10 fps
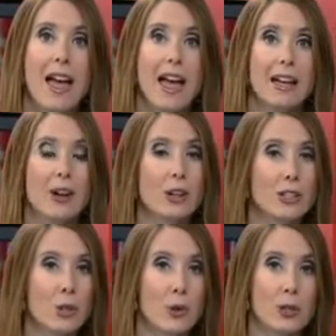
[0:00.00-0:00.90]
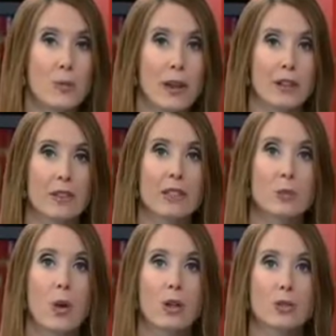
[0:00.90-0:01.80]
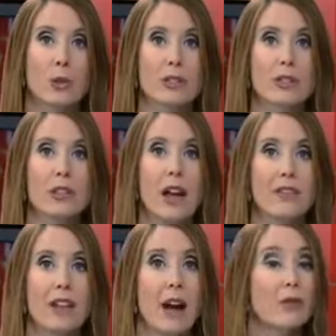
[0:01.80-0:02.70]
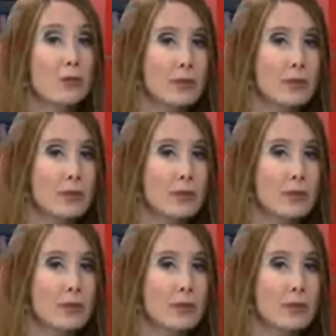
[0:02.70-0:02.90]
and RT correspondent Liz Wahl joins us live now